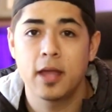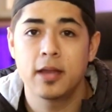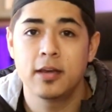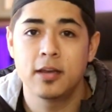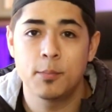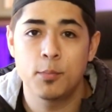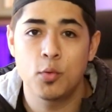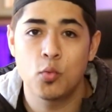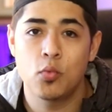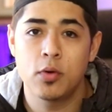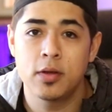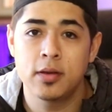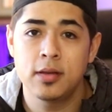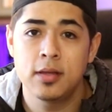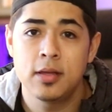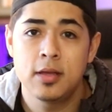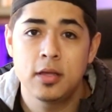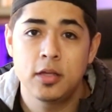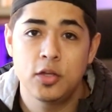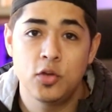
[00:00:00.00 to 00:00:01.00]
Number one,
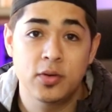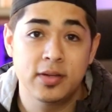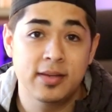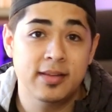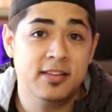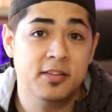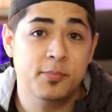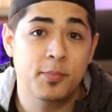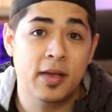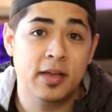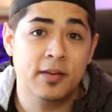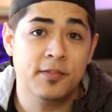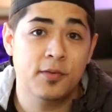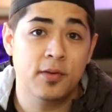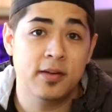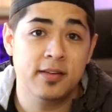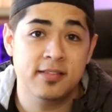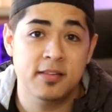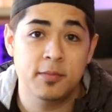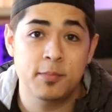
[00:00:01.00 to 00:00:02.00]
you can expect for
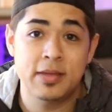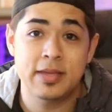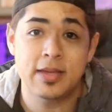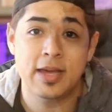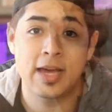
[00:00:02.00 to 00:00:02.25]
us to be